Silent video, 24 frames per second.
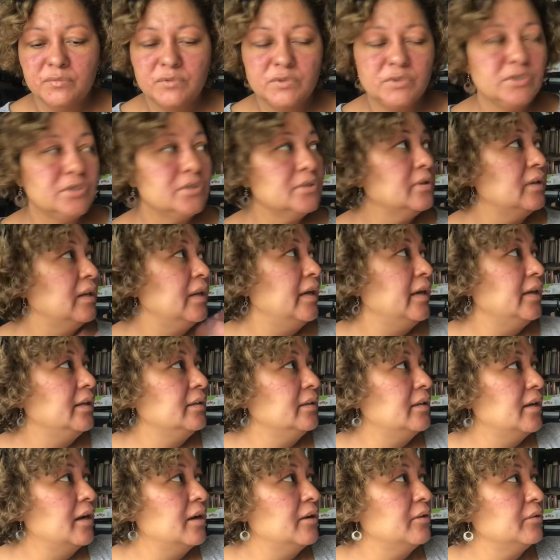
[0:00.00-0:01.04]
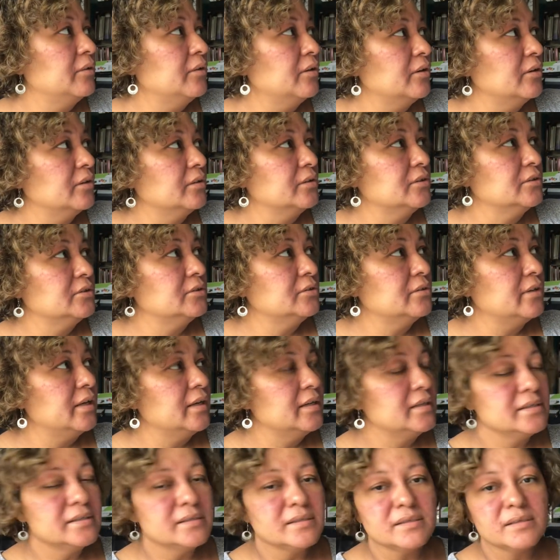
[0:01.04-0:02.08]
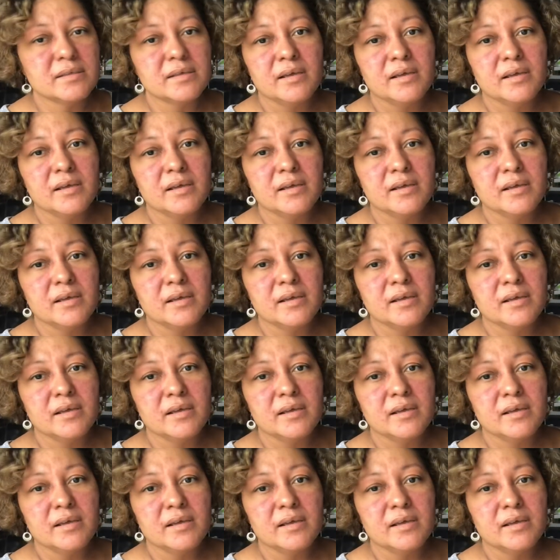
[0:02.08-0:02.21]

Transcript: to lay down on the dress,